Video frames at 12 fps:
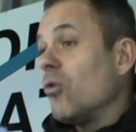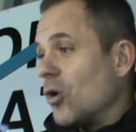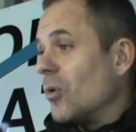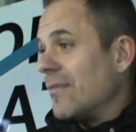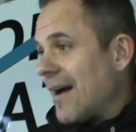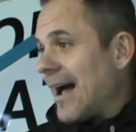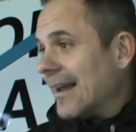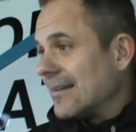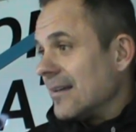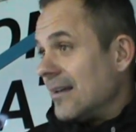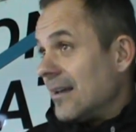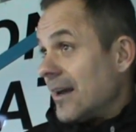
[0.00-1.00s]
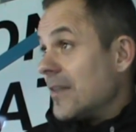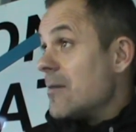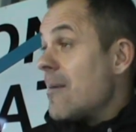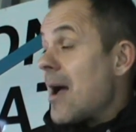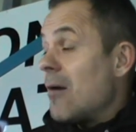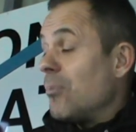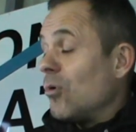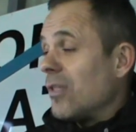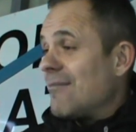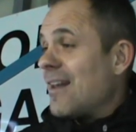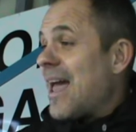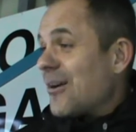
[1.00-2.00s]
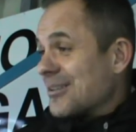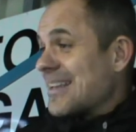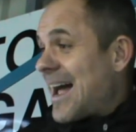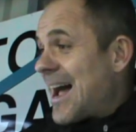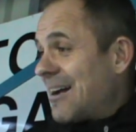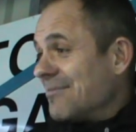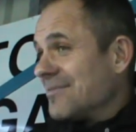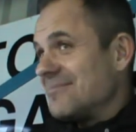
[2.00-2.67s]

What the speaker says: that we've had and the amount of ball they've let us have,